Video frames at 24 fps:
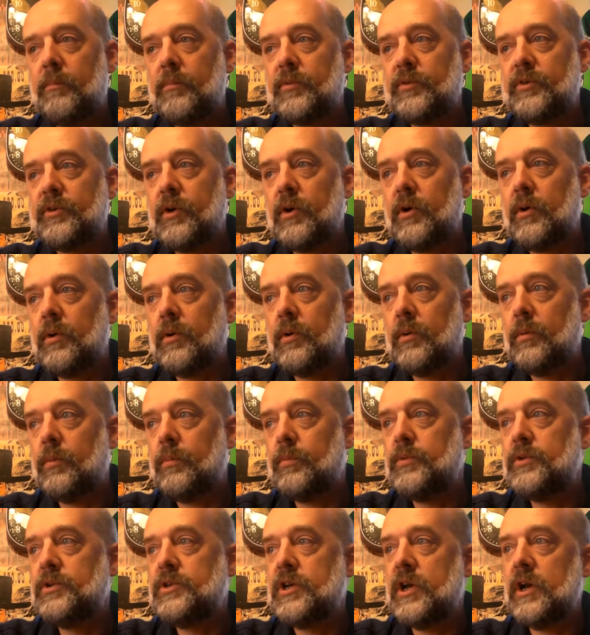So
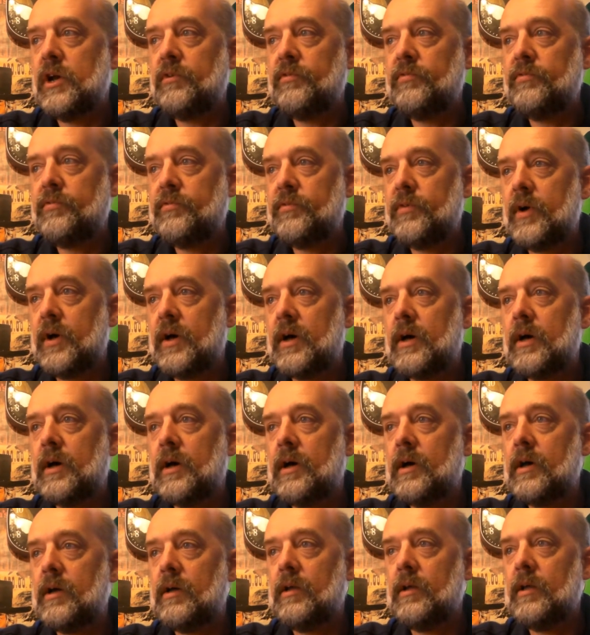Jeff,
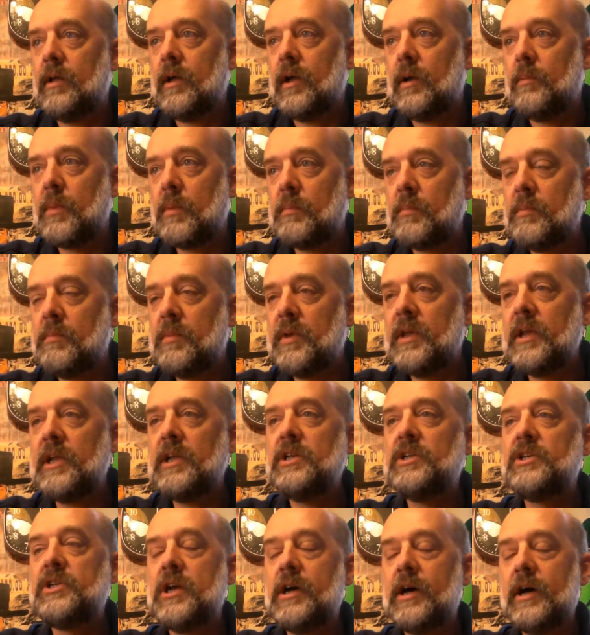remember meeting
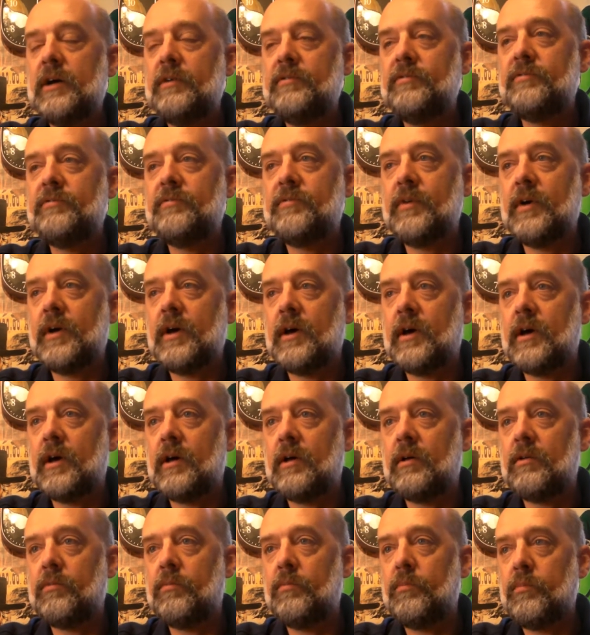Jeff
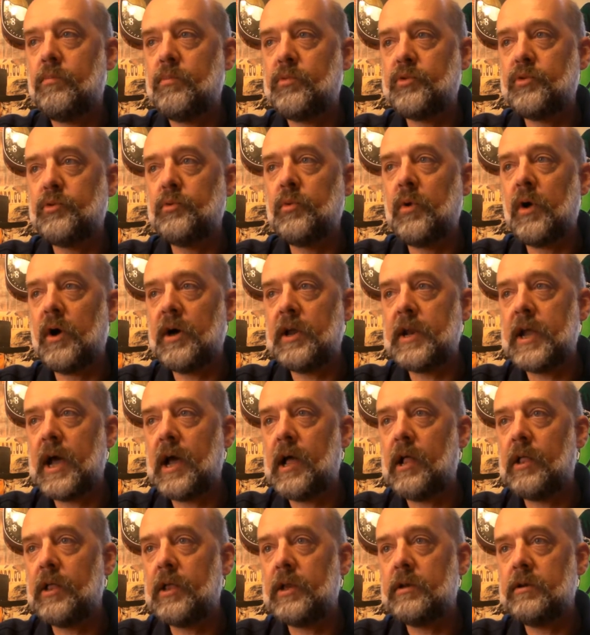through Ron
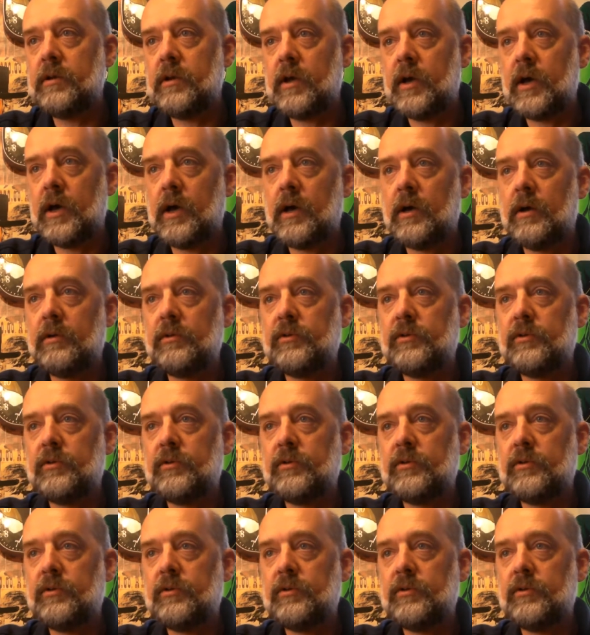Allen.